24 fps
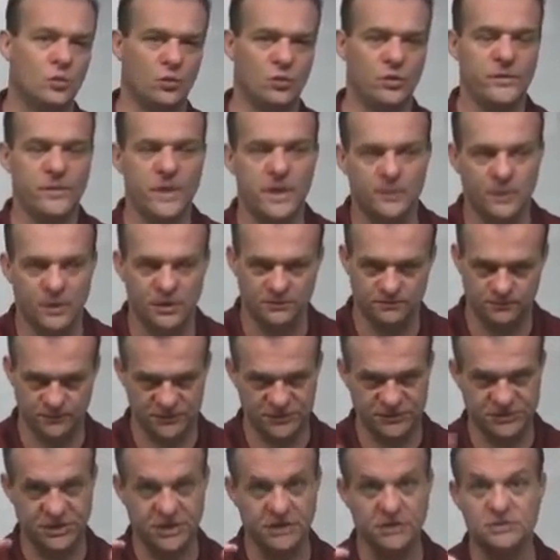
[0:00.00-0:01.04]
Remember,
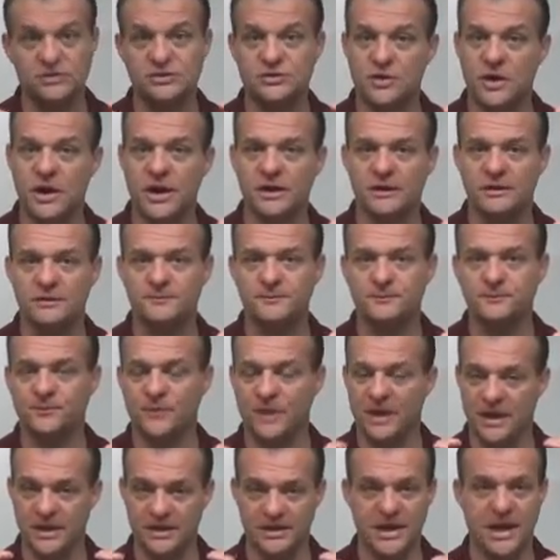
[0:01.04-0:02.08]
signal strength
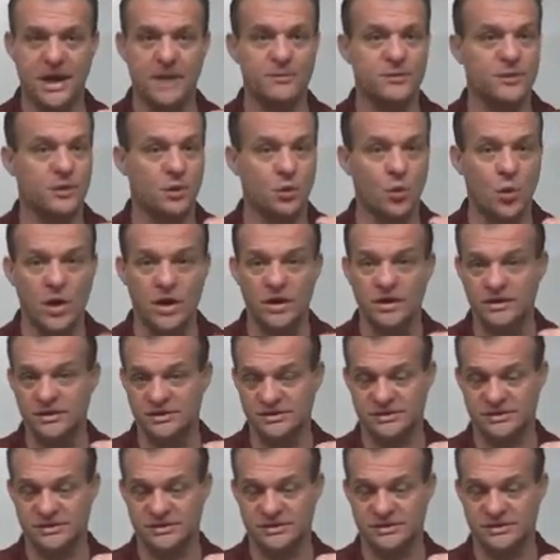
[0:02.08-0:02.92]
and depth are one and